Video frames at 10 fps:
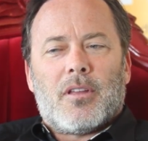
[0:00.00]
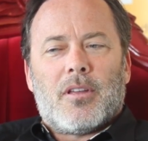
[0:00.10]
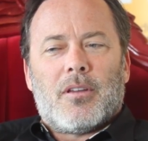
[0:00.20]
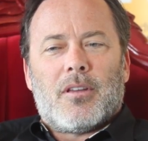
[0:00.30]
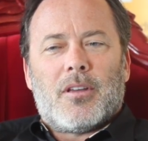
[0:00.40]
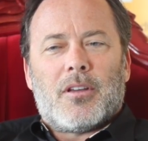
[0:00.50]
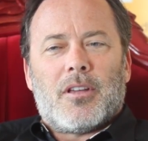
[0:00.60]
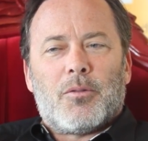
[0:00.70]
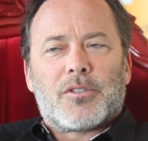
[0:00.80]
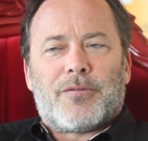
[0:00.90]

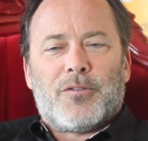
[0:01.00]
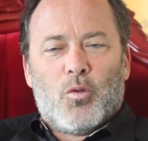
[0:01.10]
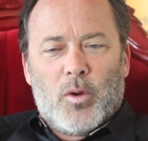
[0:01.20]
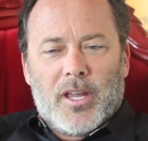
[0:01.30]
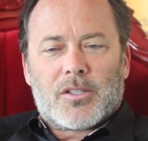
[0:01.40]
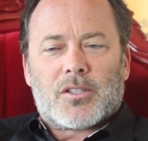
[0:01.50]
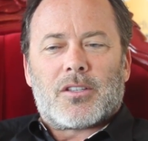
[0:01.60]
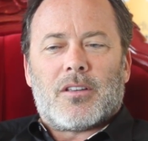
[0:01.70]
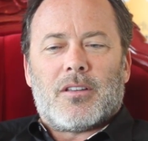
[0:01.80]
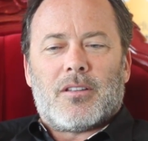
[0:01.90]
it was a few
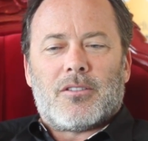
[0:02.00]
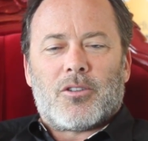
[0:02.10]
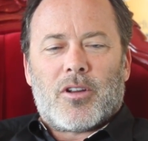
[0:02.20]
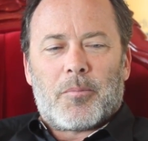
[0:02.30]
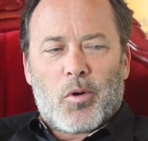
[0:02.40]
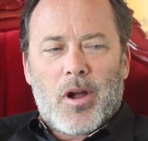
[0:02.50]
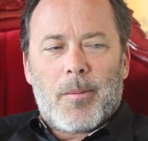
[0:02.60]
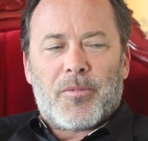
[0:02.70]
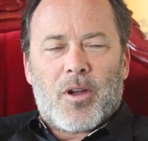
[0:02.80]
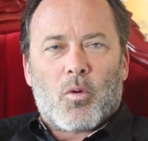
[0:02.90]
weeks during
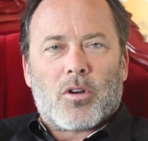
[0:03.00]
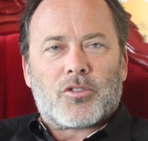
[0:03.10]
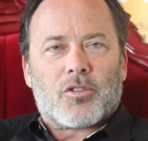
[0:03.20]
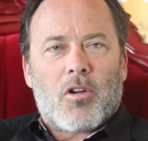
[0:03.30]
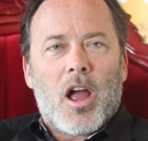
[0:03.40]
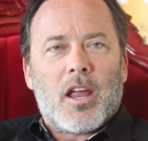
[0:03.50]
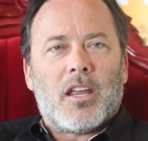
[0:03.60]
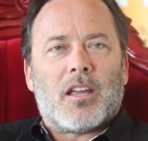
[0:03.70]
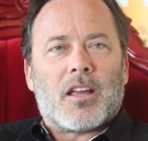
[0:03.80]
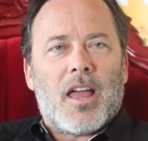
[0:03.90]
prep that were
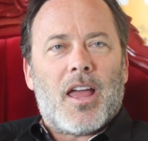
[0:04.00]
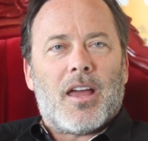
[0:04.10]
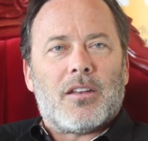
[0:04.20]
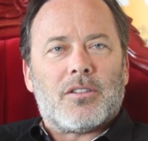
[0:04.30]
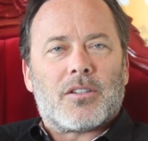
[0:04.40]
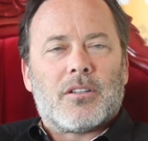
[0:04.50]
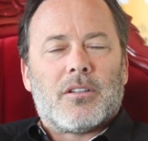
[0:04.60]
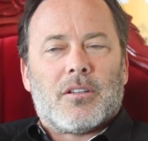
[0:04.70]
trying and